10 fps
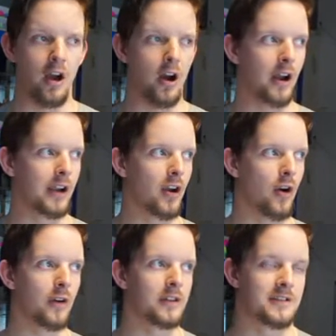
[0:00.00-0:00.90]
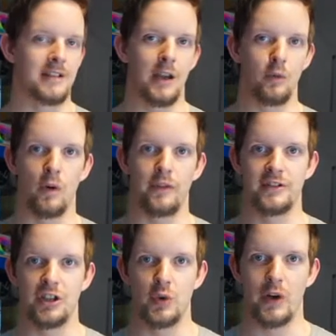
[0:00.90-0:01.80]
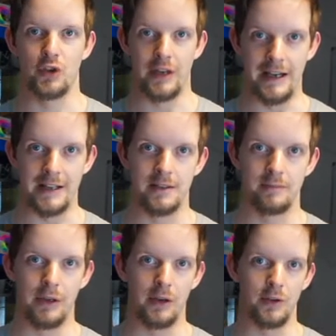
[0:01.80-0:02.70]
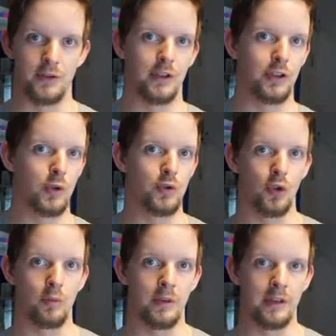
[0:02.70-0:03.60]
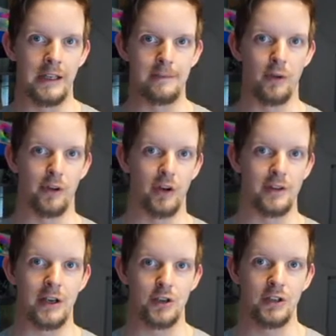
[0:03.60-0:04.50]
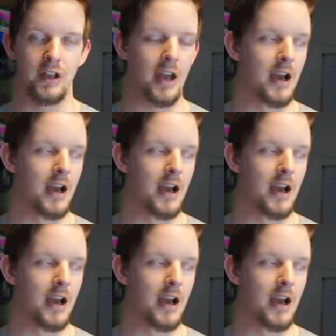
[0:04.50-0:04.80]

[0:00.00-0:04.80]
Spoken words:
I can't say what the situation is because YouTube and demonetization.